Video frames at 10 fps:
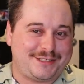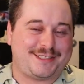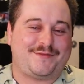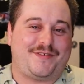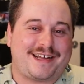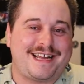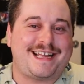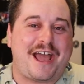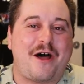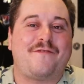Just
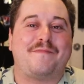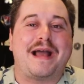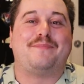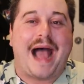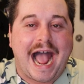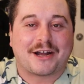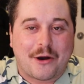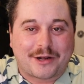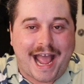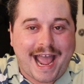fucking get off my back,
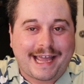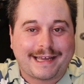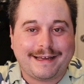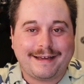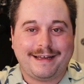okay?